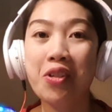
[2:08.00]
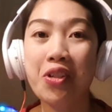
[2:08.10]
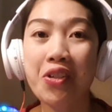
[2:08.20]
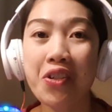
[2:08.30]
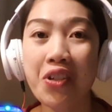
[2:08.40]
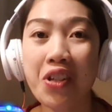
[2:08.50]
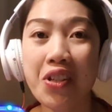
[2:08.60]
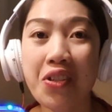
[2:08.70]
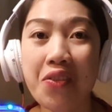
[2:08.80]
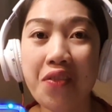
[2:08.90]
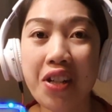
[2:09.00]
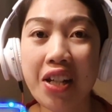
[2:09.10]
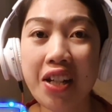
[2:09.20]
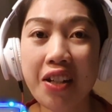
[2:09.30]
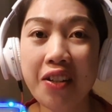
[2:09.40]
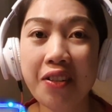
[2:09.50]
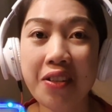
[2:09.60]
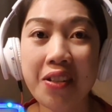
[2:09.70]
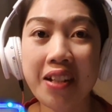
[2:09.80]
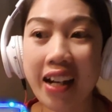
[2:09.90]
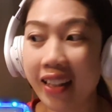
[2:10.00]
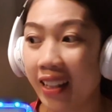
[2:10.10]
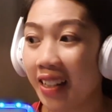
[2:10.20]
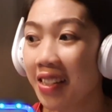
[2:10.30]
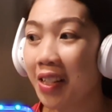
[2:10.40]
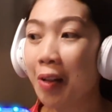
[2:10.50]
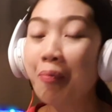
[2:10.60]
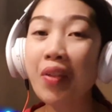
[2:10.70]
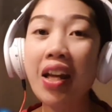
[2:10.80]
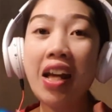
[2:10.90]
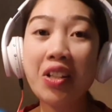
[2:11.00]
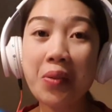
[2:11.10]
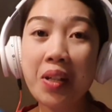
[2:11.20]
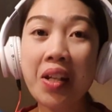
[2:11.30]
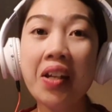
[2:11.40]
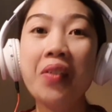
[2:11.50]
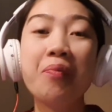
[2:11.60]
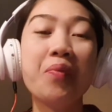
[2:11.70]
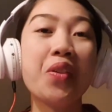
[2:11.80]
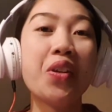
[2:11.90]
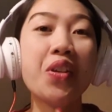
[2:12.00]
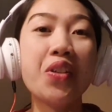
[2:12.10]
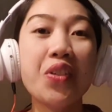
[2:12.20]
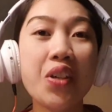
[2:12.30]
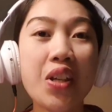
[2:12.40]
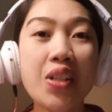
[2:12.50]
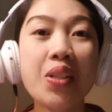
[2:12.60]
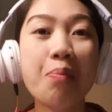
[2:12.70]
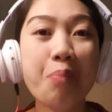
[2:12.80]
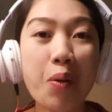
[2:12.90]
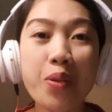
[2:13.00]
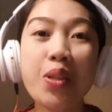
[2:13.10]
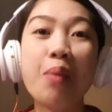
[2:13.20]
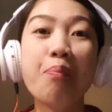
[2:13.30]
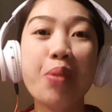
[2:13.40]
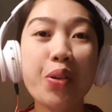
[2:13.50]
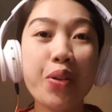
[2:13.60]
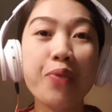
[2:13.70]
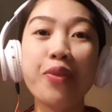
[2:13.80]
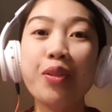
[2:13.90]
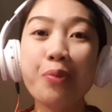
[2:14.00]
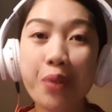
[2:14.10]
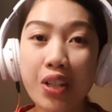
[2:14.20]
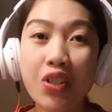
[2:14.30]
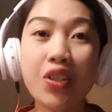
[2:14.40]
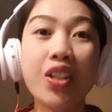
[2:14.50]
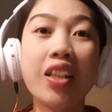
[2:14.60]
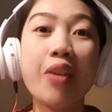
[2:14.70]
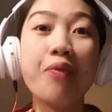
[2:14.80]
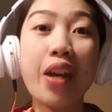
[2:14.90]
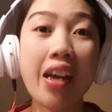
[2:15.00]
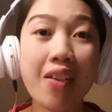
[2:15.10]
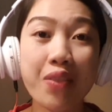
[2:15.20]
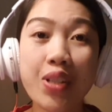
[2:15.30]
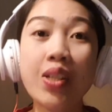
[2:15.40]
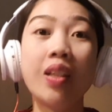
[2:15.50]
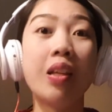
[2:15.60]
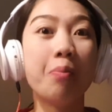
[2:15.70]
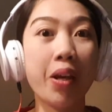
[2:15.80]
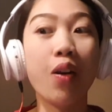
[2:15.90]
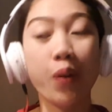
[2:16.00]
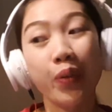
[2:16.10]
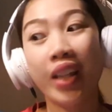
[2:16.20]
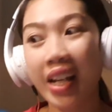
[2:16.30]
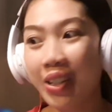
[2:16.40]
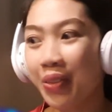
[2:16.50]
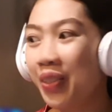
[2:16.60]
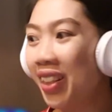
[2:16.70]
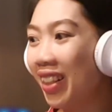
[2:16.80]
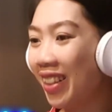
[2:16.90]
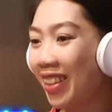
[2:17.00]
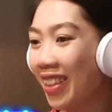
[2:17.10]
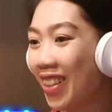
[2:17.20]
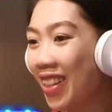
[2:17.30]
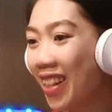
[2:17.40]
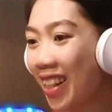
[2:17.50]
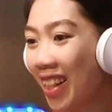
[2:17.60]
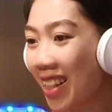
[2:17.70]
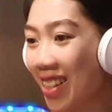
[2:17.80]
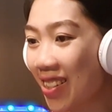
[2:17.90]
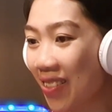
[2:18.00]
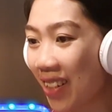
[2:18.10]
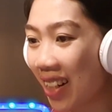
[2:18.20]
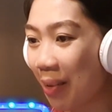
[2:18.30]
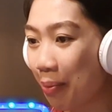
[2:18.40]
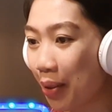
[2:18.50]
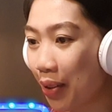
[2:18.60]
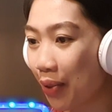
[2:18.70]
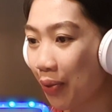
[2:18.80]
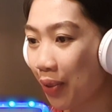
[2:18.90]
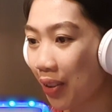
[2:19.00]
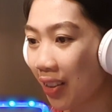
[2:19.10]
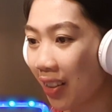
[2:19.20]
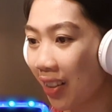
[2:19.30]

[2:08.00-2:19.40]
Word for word: She is really looks goddess. Actually, she is the most beautiful witch that I've ever seen in my whole life. It's really beautiful.